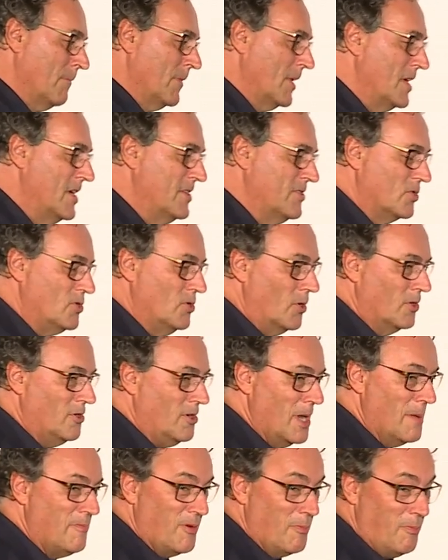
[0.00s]
Here's a short
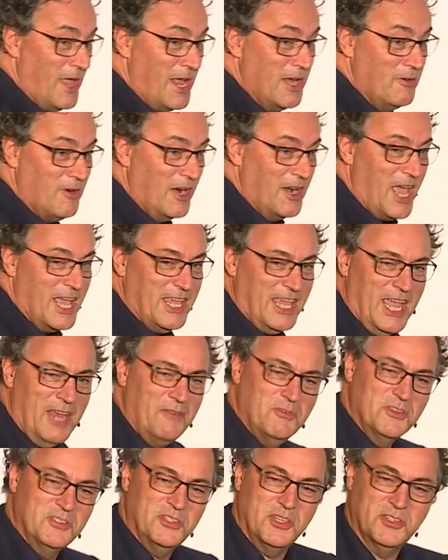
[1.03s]
clip of Blade Runner. I can't
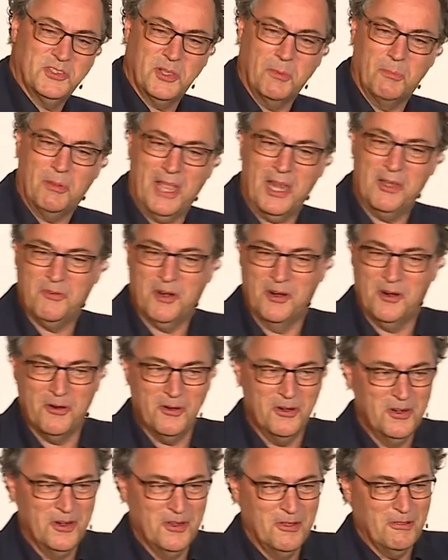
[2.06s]
resist the Blade Runner
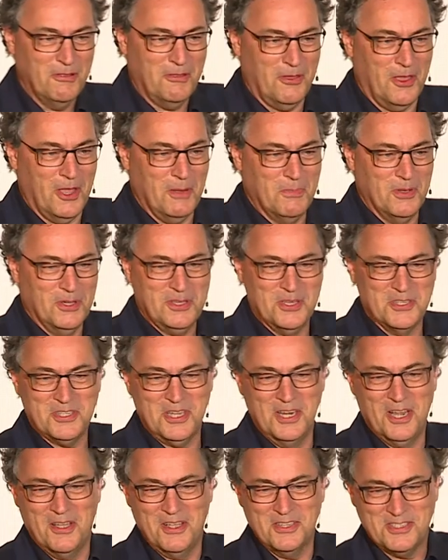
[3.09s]
thing because, you
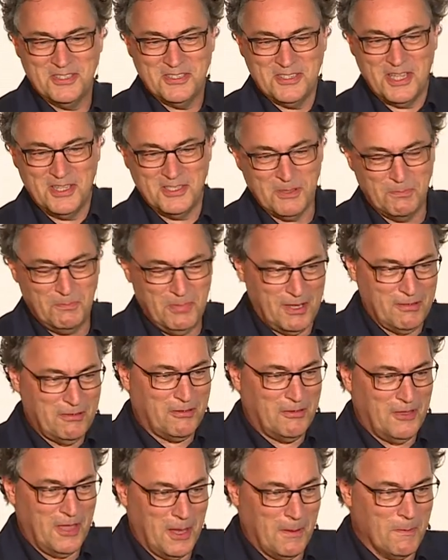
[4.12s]
know, it's a big
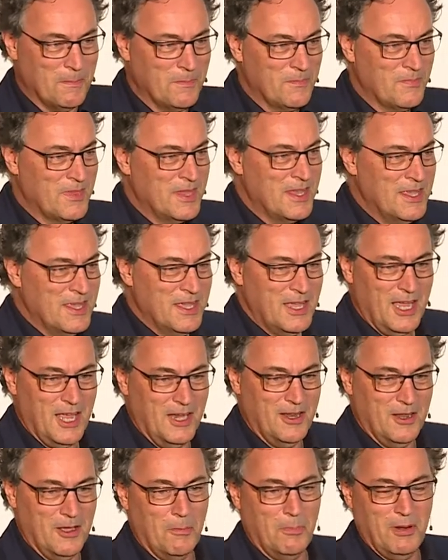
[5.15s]
theme. And
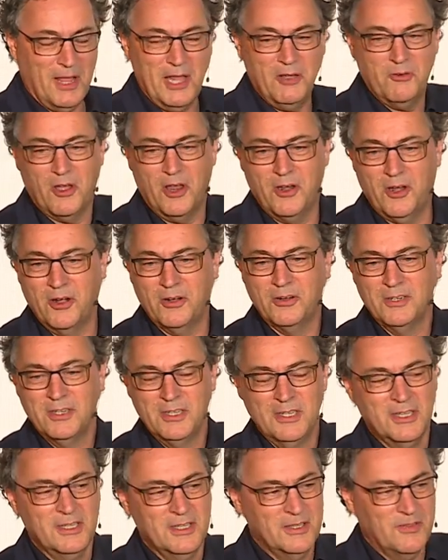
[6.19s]
Blade Runner,
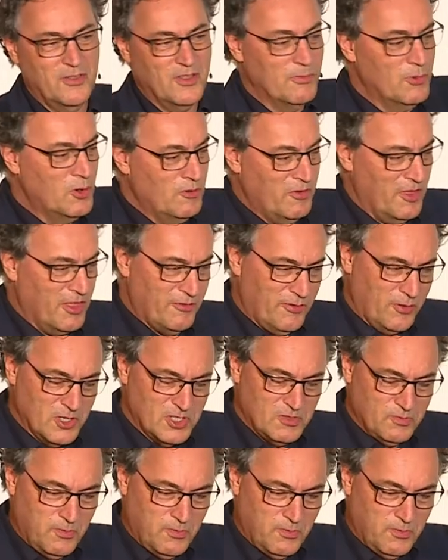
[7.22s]
the movie, the first